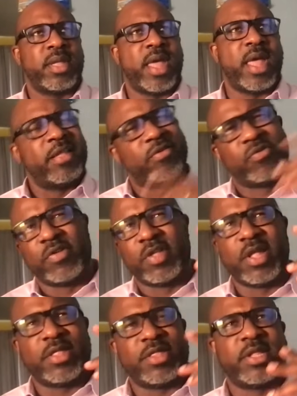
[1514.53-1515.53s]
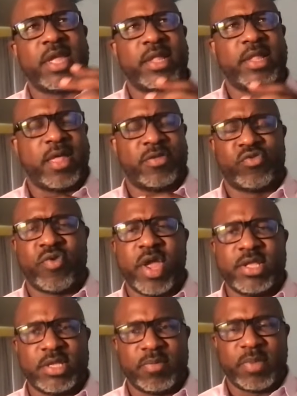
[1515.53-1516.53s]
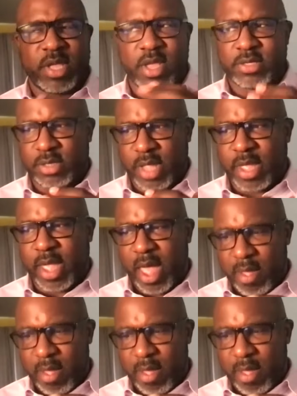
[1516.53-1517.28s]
and this was another thing that's crazy because like